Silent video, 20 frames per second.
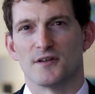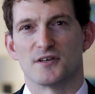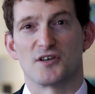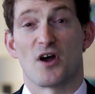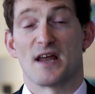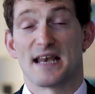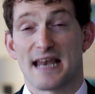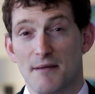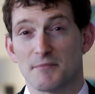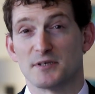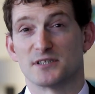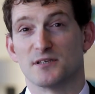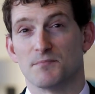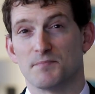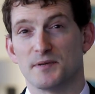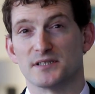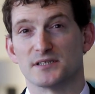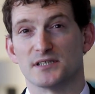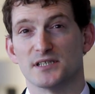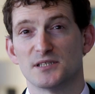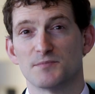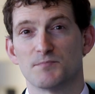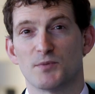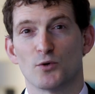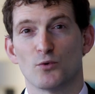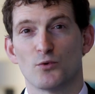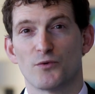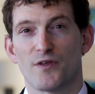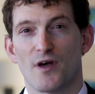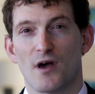the dynamics of business,
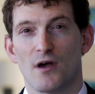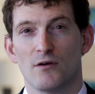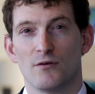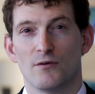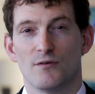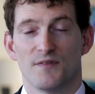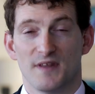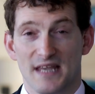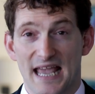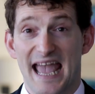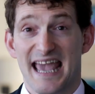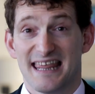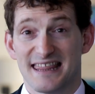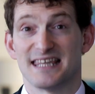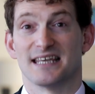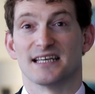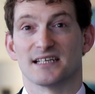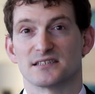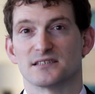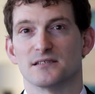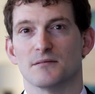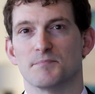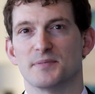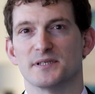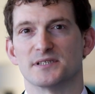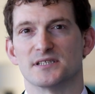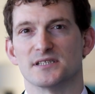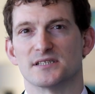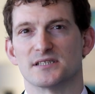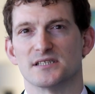but also the ethics that
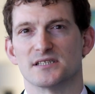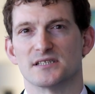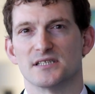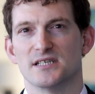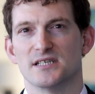businesses